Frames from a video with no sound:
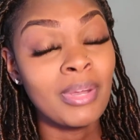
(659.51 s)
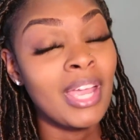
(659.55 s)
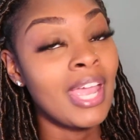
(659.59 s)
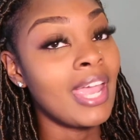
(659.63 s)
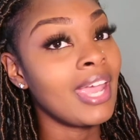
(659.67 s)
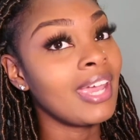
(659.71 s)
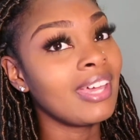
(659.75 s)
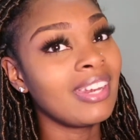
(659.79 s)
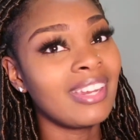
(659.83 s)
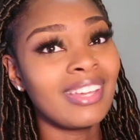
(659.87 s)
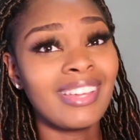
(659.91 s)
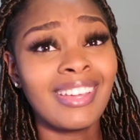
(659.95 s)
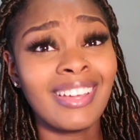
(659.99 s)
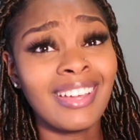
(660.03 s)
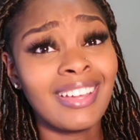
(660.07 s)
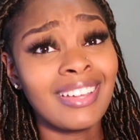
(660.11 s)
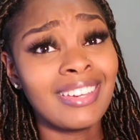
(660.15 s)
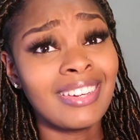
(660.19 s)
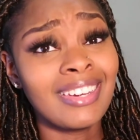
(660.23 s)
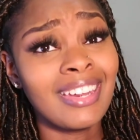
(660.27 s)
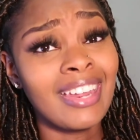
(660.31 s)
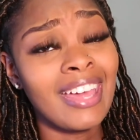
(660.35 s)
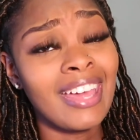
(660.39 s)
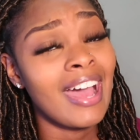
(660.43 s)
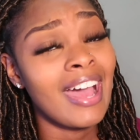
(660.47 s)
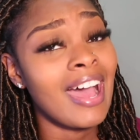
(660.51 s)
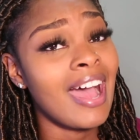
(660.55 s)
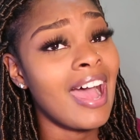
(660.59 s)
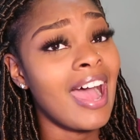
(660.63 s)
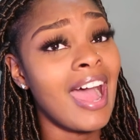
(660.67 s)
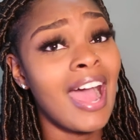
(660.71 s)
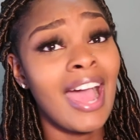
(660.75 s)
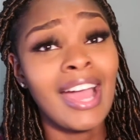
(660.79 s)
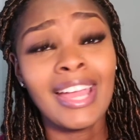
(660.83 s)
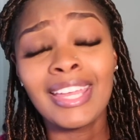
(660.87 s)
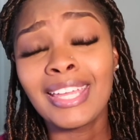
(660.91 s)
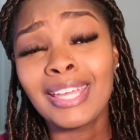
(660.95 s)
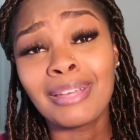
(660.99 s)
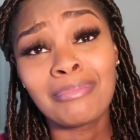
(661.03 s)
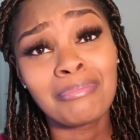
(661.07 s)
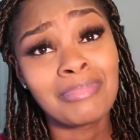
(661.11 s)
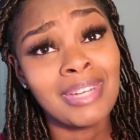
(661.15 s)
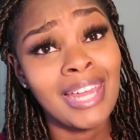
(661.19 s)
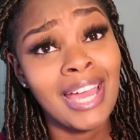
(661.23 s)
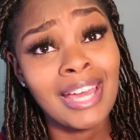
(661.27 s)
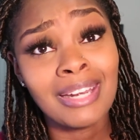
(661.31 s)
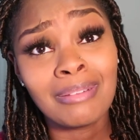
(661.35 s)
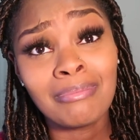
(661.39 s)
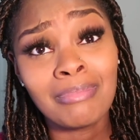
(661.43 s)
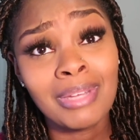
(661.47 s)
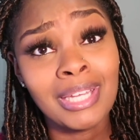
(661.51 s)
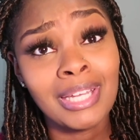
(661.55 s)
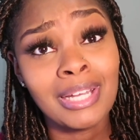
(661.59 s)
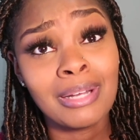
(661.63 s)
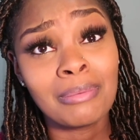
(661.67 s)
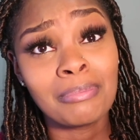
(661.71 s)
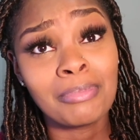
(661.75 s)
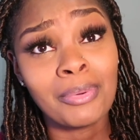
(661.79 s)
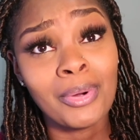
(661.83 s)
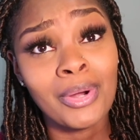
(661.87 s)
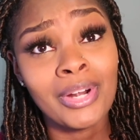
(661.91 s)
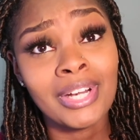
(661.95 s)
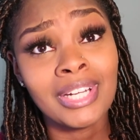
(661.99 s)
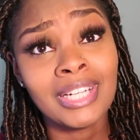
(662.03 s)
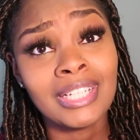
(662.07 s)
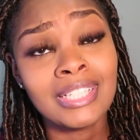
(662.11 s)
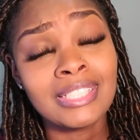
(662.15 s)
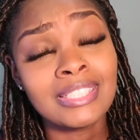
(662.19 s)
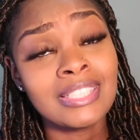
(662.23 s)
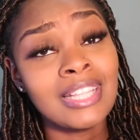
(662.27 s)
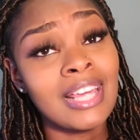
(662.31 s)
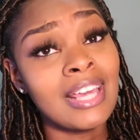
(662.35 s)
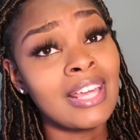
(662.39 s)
And again, I am not a makeup artist.